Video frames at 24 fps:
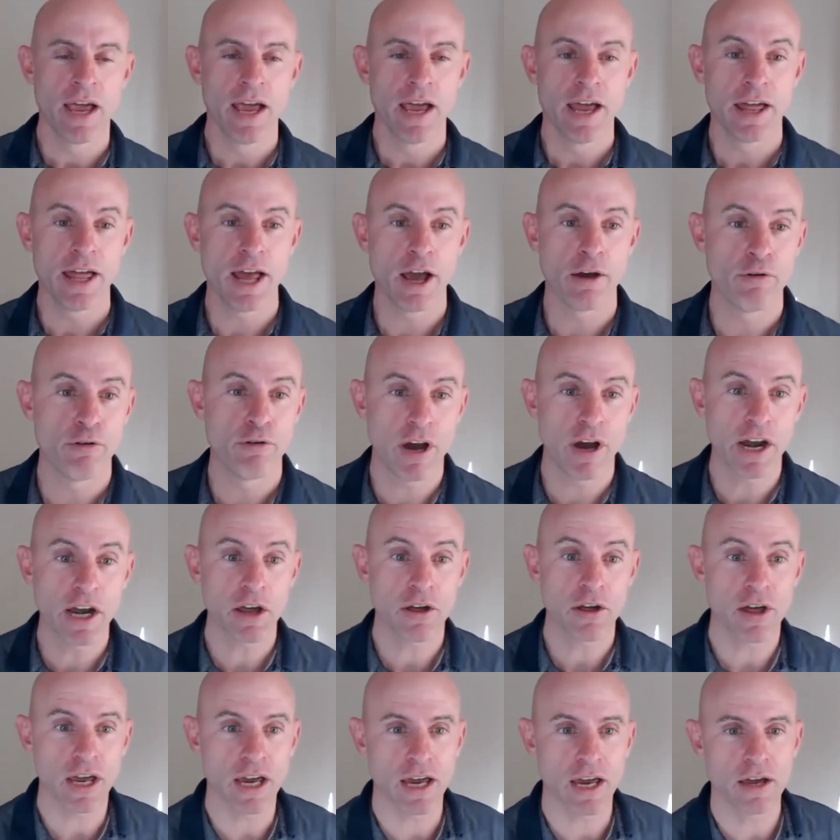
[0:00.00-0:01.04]
Now the funny
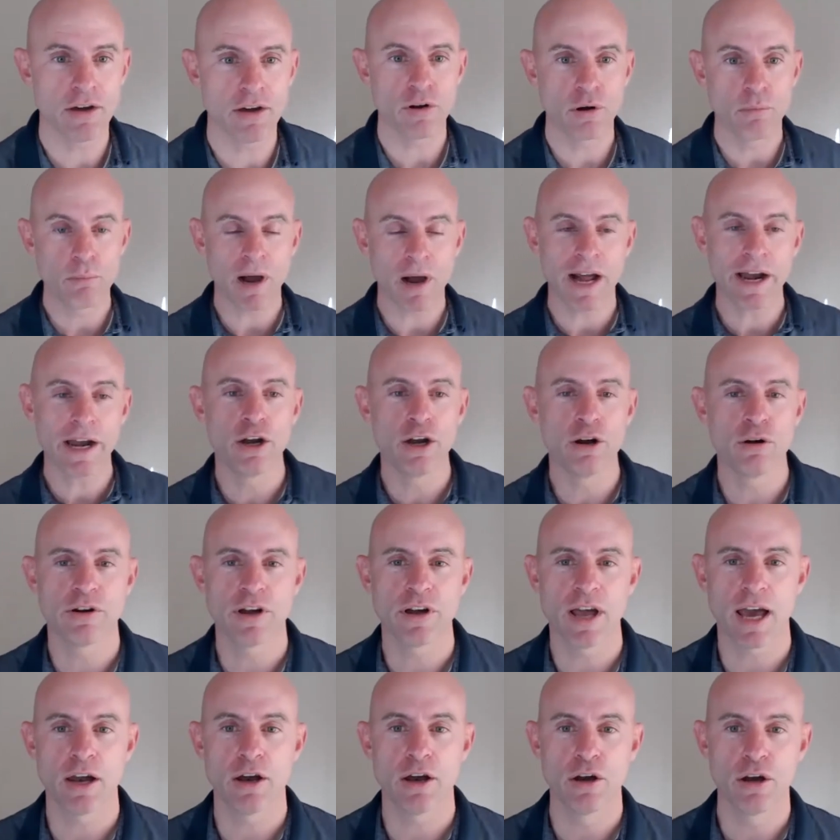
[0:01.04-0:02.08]
thing is, your body knows
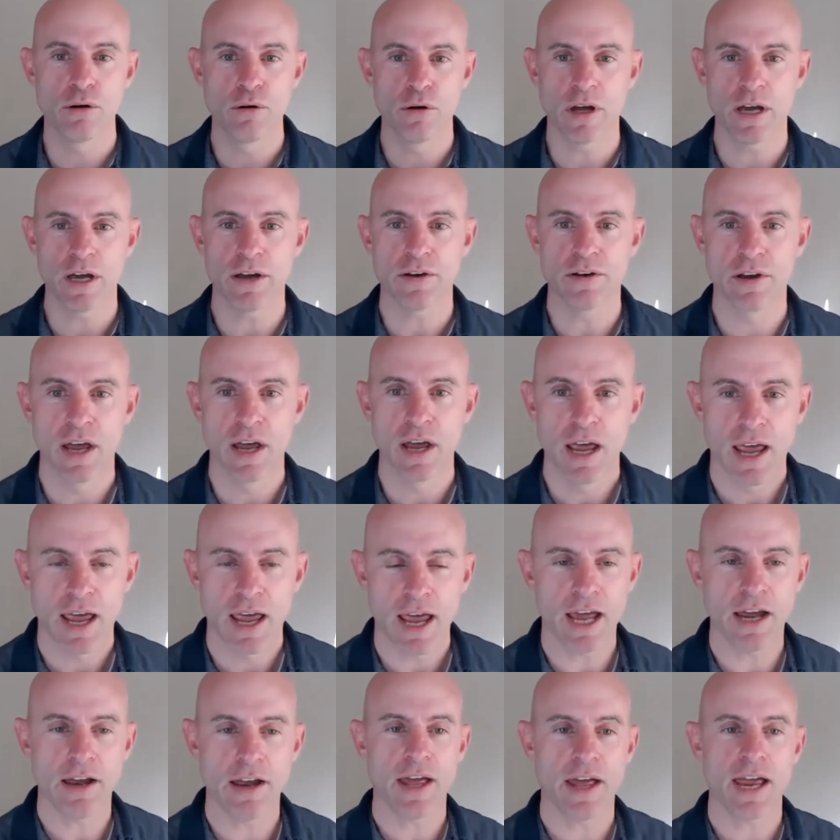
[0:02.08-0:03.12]
how to do this,
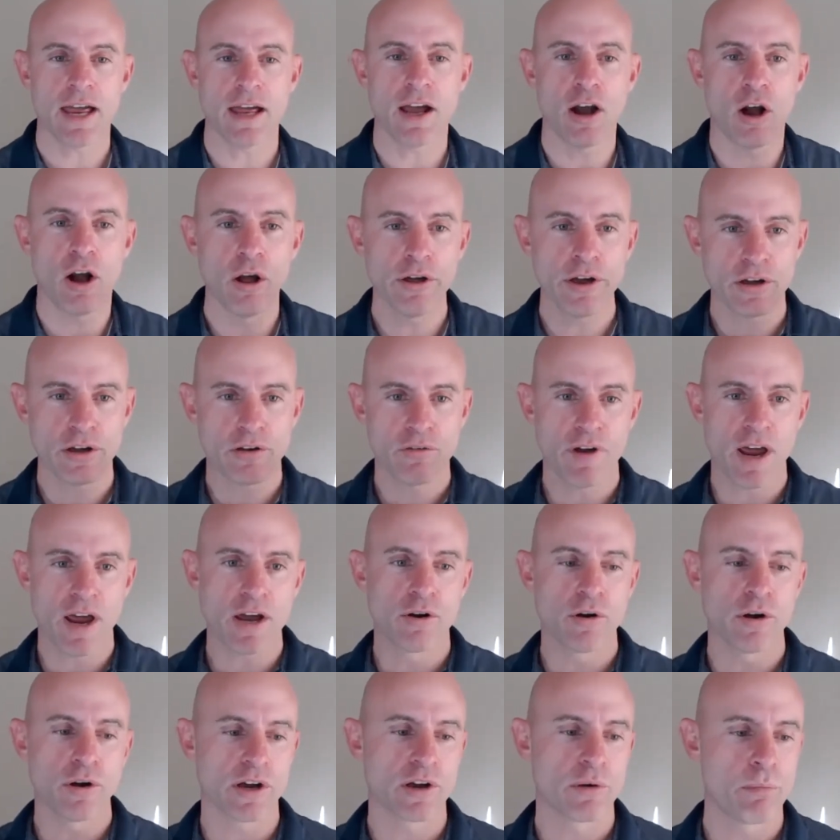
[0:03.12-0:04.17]
and all these
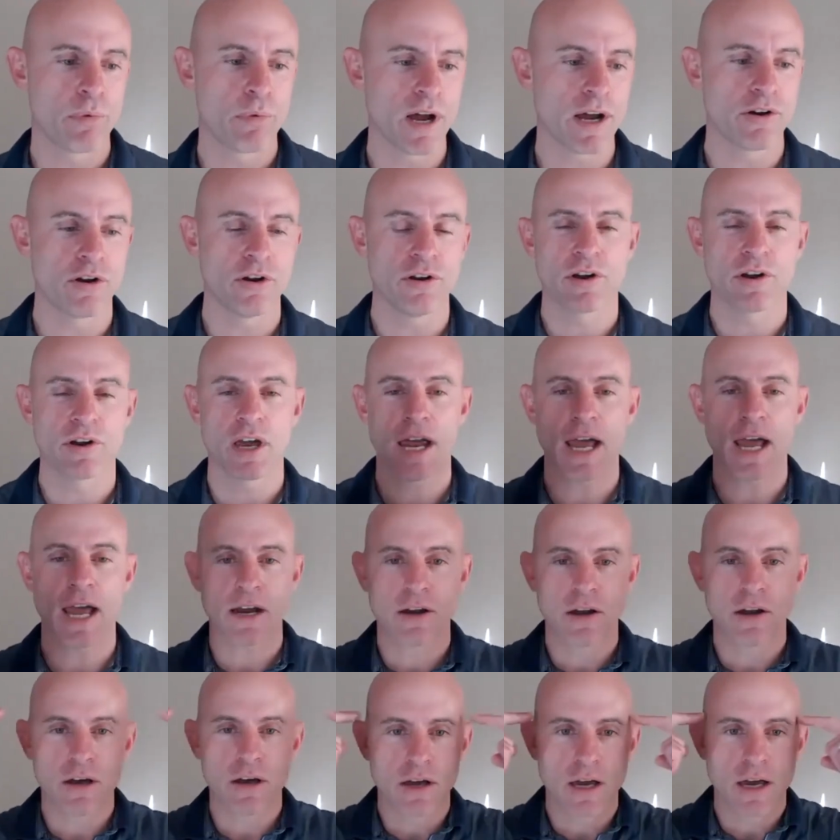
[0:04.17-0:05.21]
facial expressions
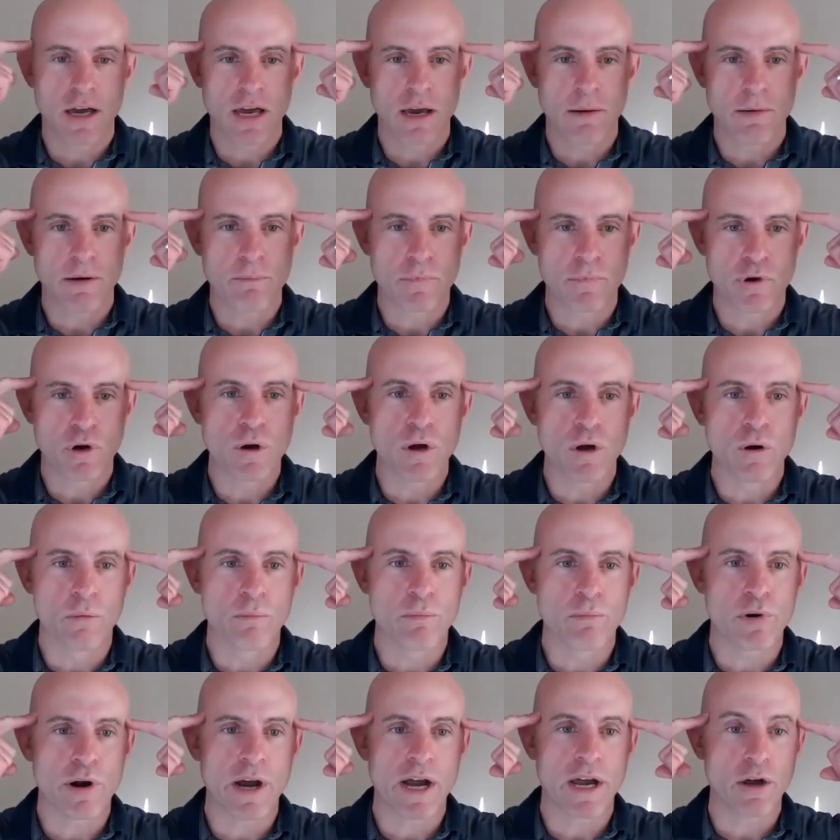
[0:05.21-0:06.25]
connect to your
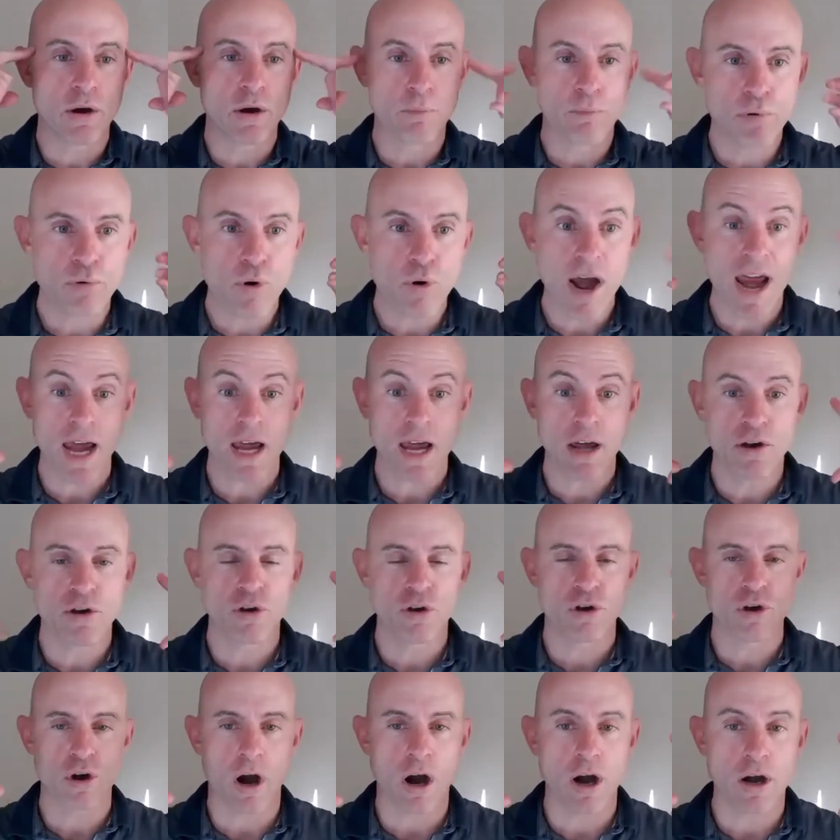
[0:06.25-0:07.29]
brain. Your brain
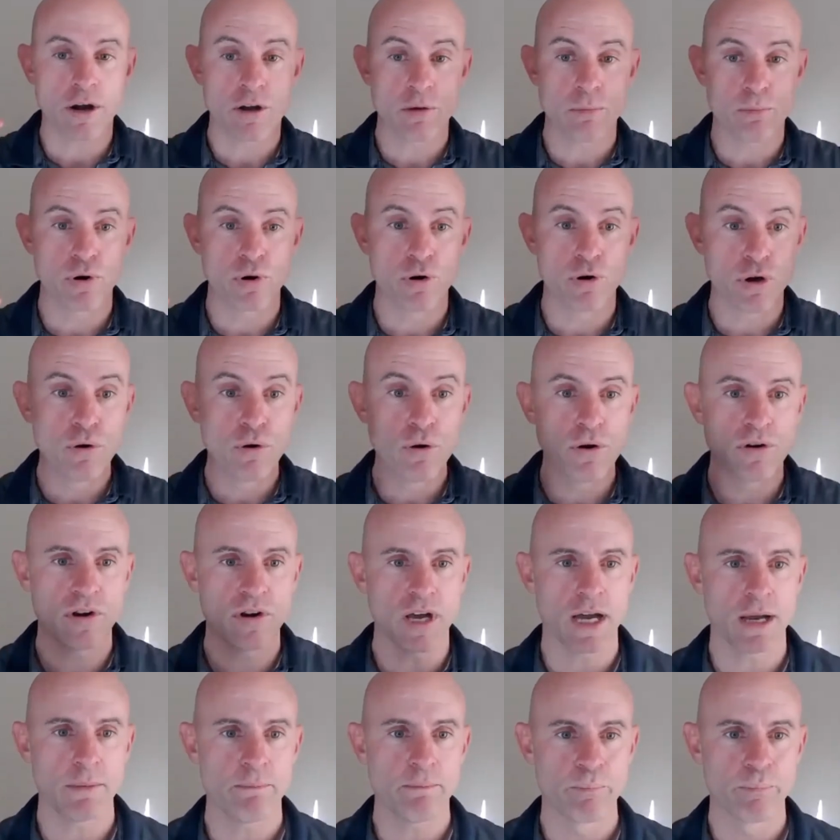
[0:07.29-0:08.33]
starts
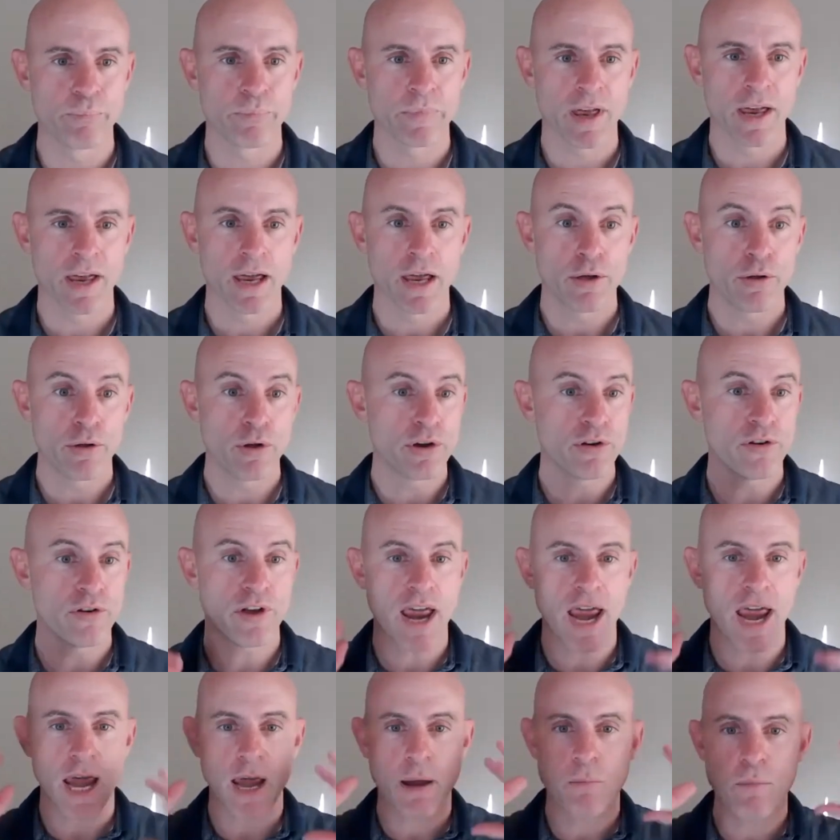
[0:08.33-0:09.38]
producing the
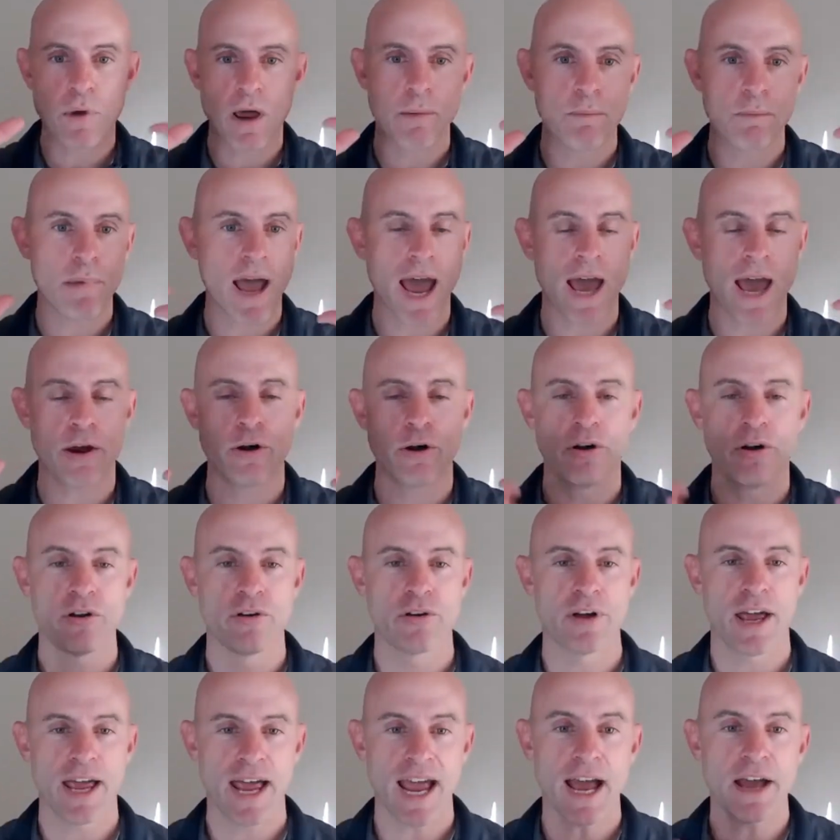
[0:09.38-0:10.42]
same patterns
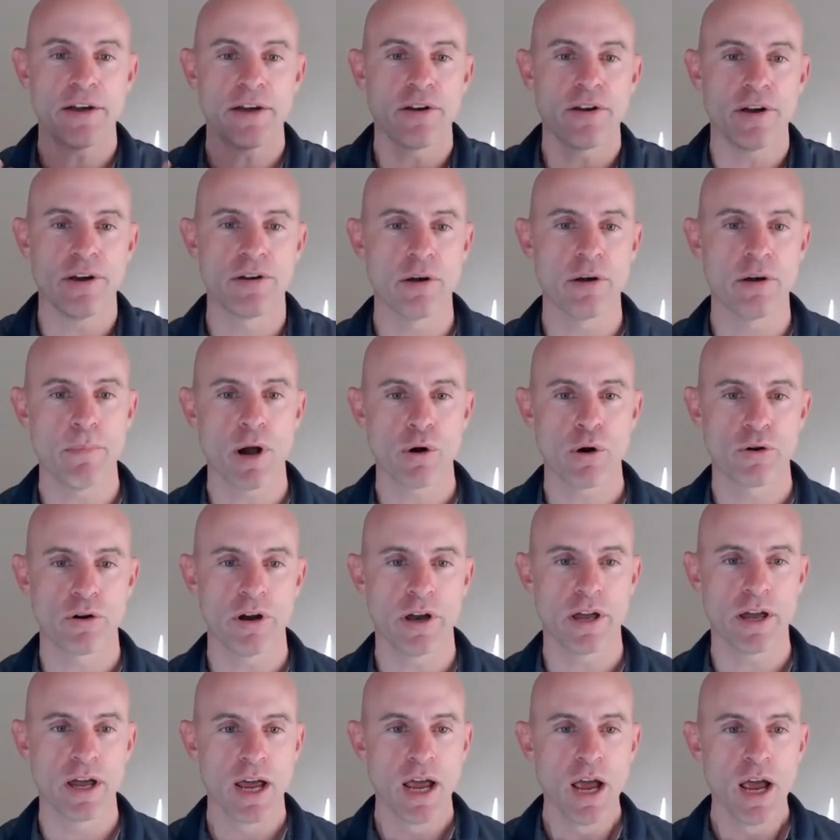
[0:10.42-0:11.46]
as this emotion,
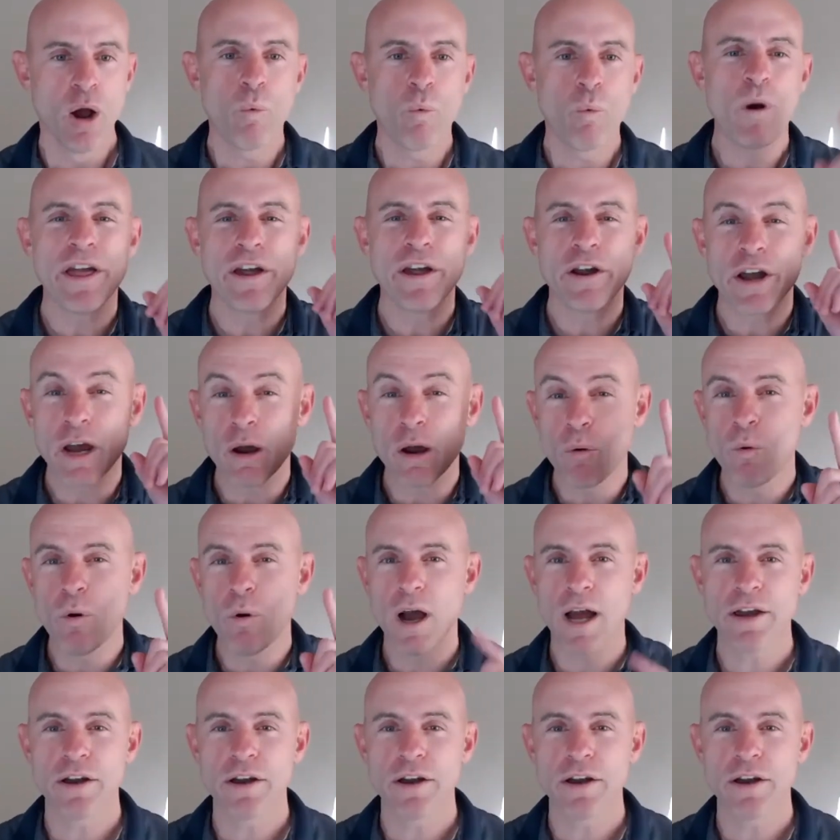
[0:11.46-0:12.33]
whether you want